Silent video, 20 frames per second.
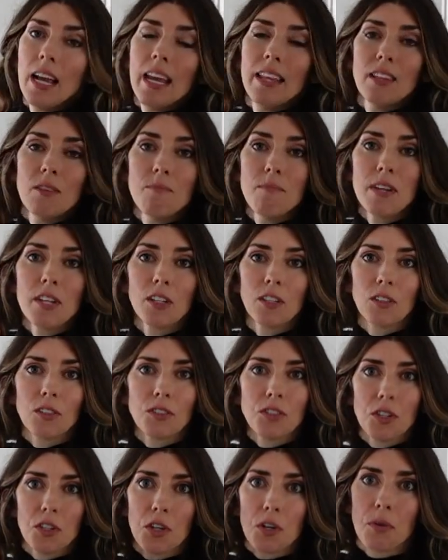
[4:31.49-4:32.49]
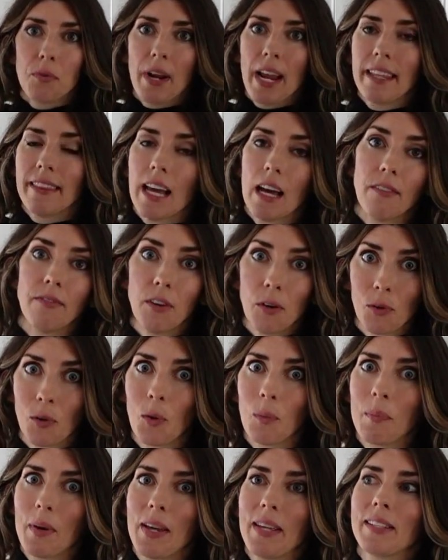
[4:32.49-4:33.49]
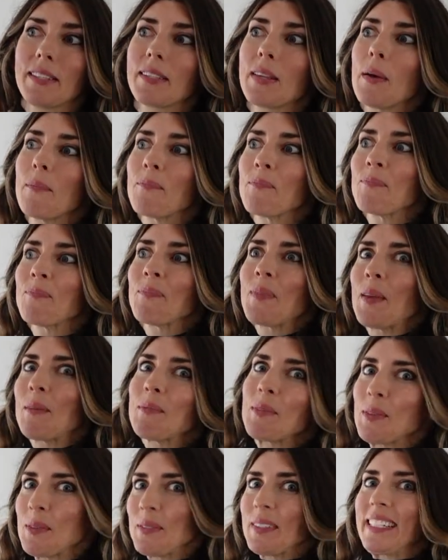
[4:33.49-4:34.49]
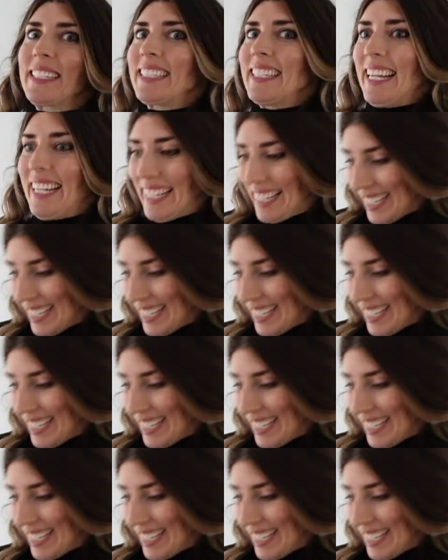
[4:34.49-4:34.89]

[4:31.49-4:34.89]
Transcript: in the middle to create that focal piece. So excited.